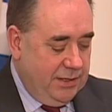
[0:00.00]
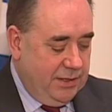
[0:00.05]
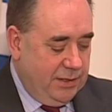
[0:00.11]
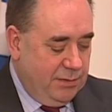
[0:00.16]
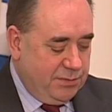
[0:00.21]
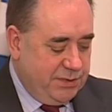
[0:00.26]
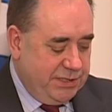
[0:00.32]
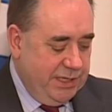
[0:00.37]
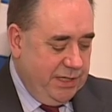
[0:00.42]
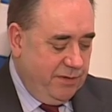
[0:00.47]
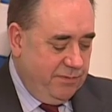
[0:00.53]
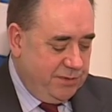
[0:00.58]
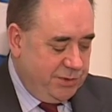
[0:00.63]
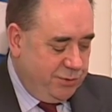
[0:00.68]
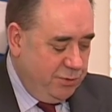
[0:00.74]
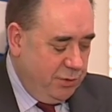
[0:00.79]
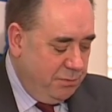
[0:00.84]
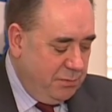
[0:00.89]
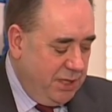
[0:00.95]
themselves
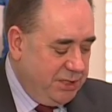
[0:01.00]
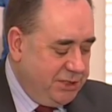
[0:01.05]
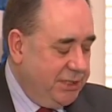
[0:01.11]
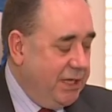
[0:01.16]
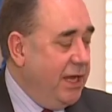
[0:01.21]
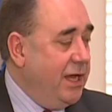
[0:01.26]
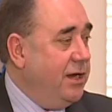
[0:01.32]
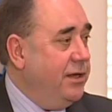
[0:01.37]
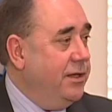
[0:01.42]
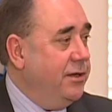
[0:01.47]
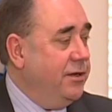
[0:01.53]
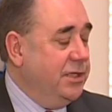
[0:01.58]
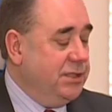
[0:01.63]
drew a much earlier